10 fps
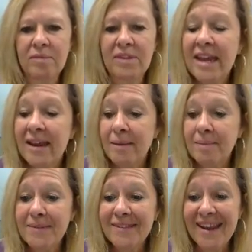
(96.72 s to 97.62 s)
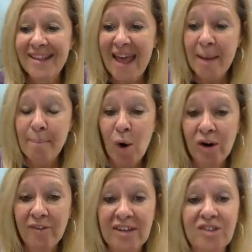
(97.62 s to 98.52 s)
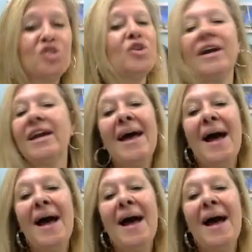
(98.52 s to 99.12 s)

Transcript: themes in that part of history.